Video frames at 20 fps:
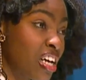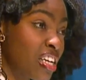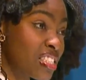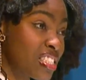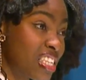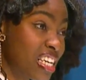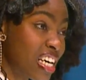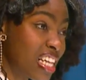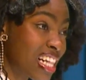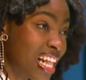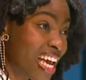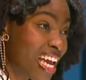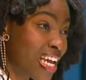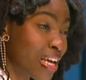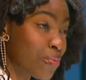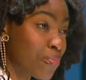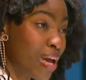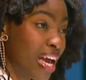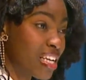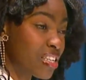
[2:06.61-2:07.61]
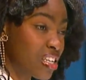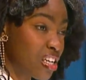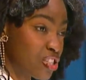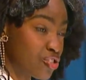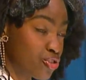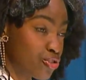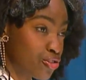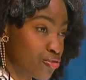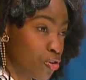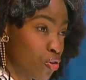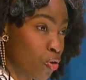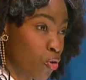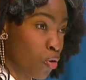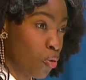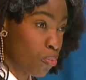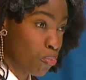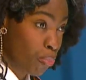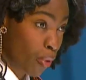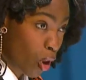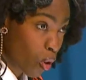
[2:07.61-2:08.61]
to claim and control
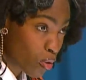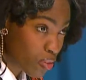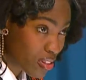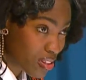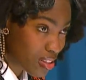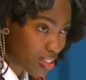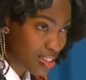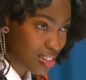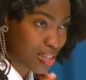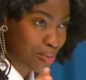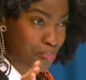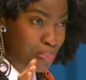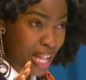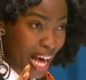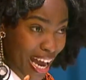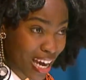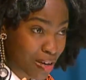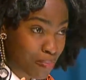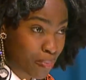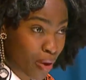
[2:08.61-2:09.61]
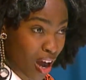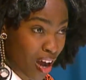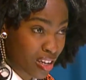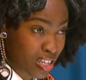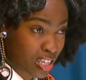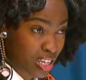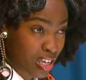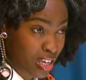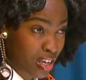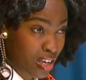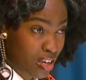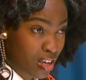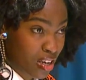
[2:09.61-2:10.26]
both the Black body